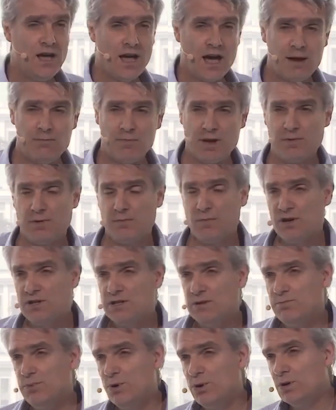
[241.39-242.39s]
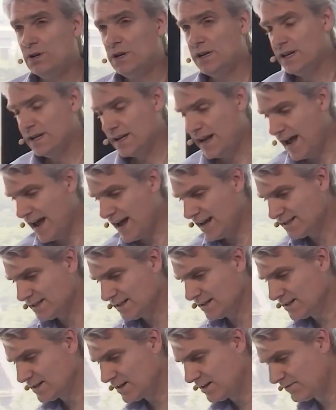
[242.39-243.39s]
And maybe most importantly, it has
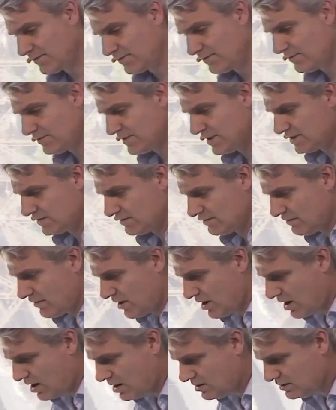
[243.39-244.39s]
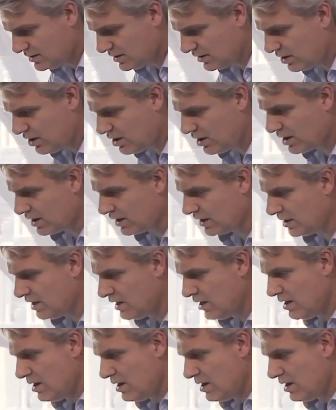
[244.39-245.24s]
this underlying